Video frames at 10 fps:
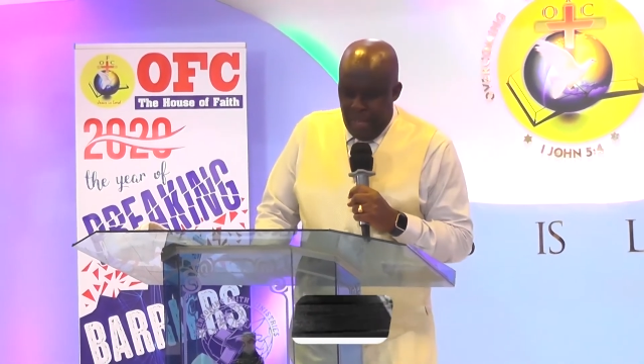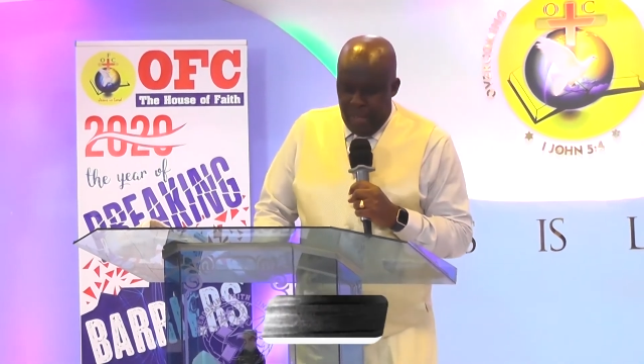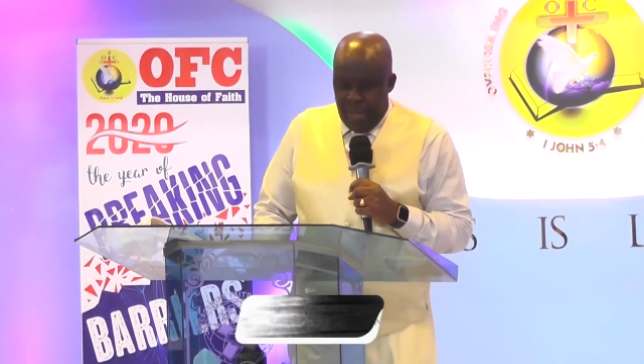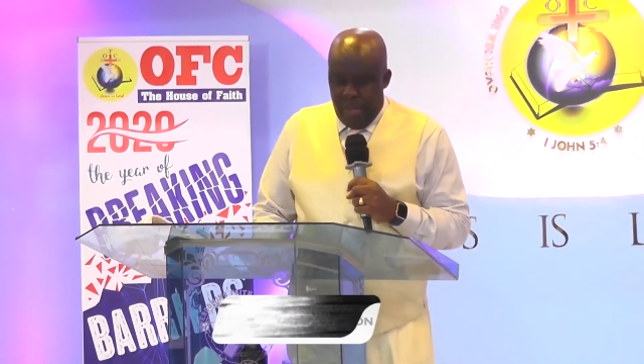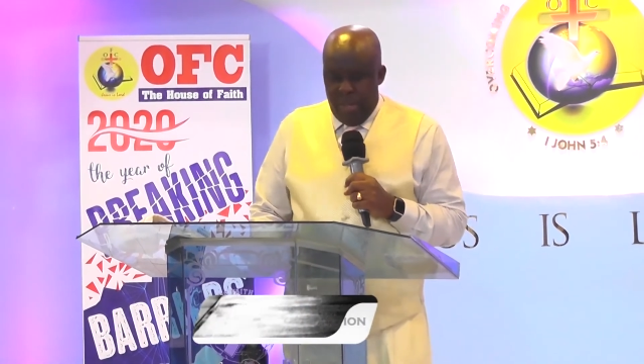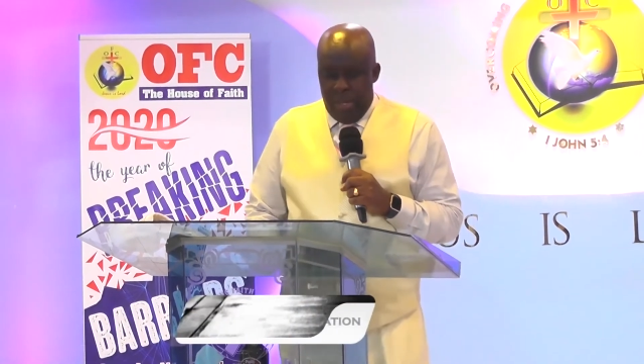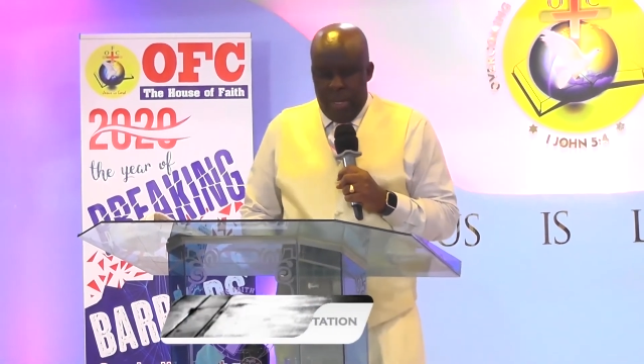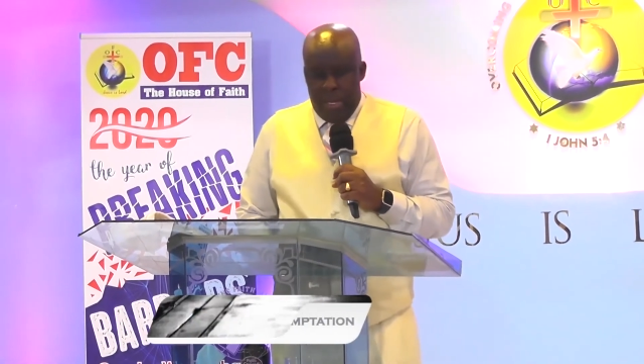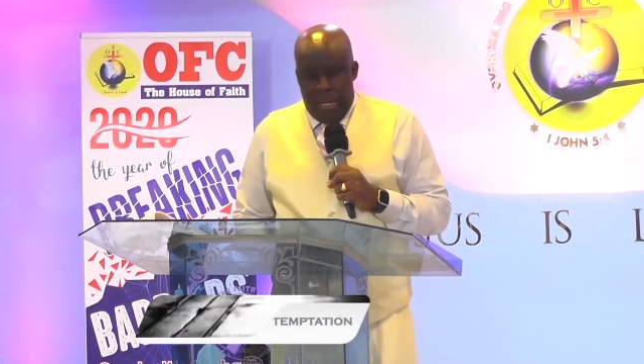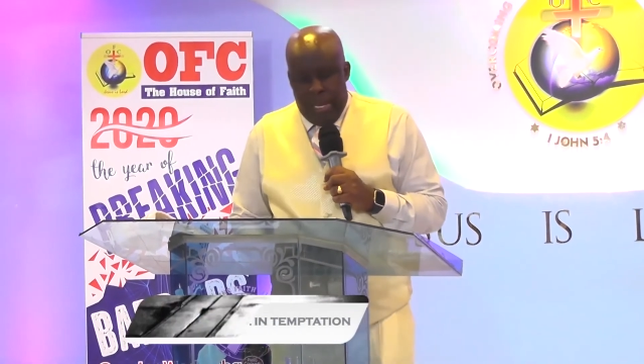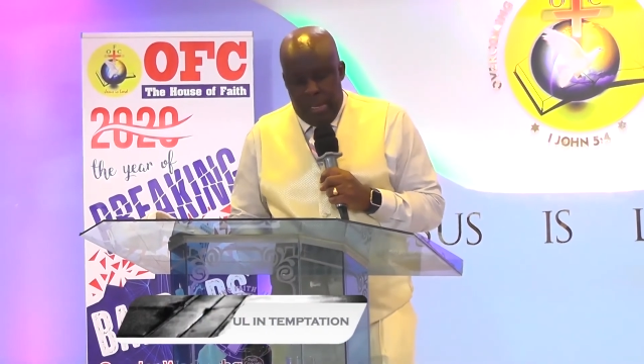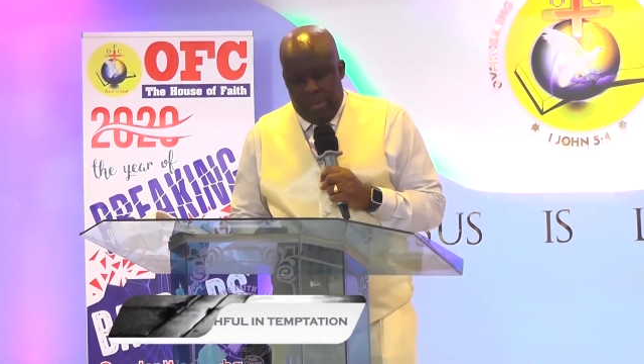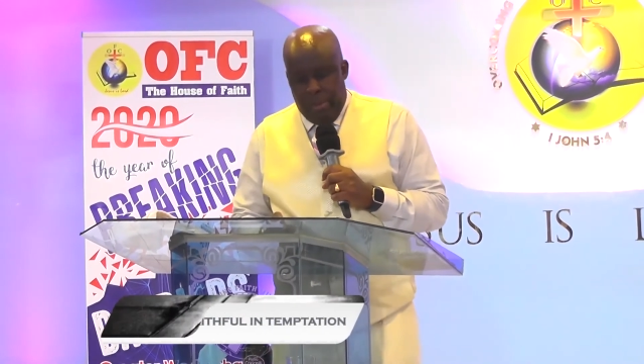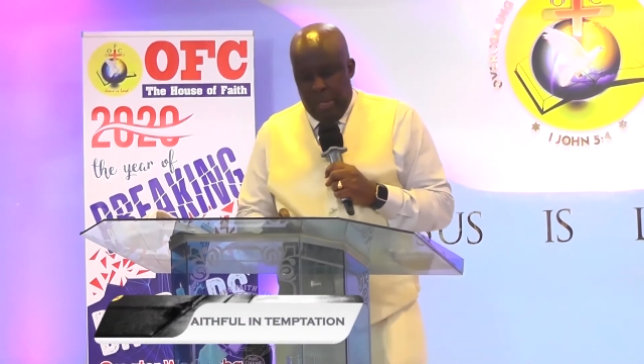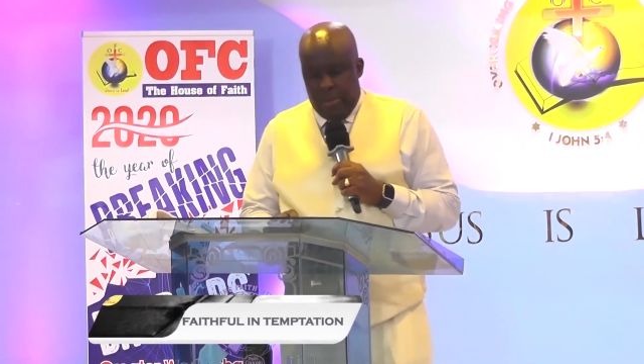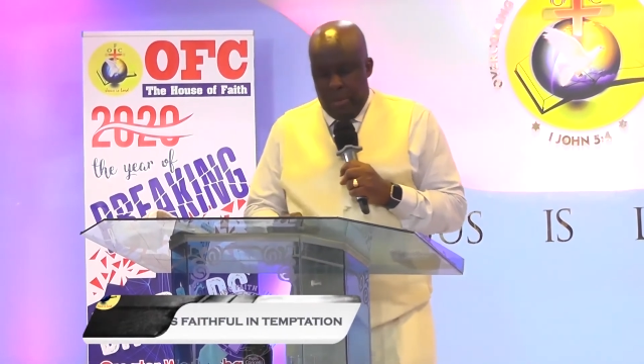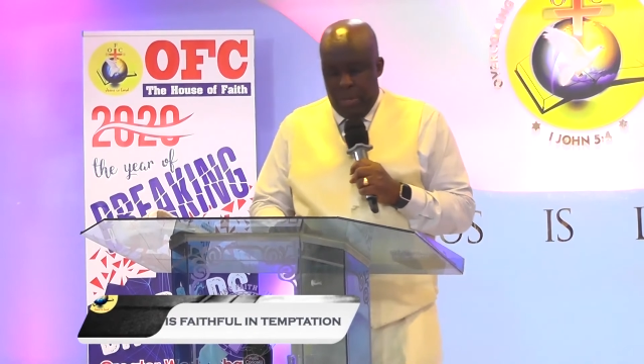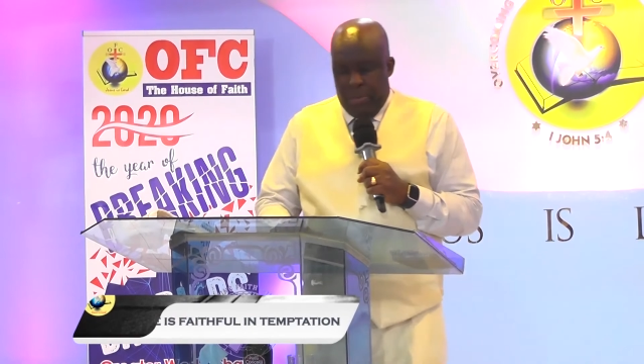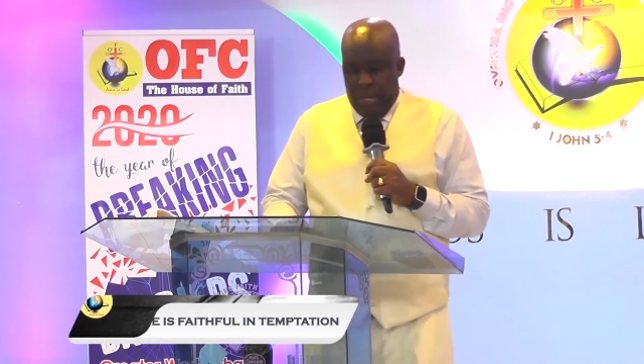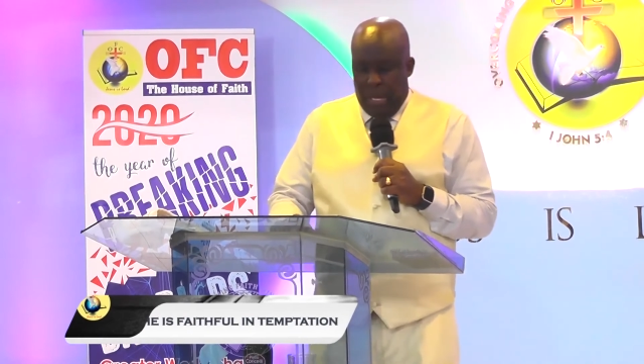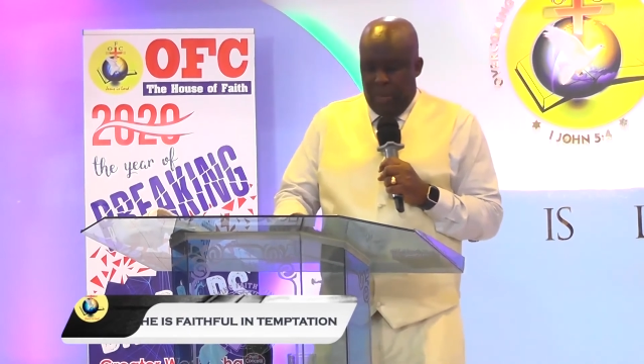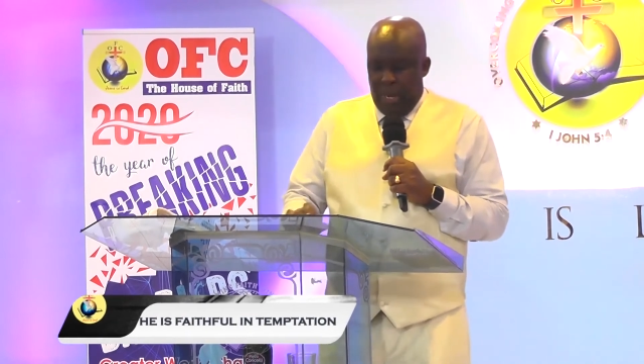So, He is faithful to forgive.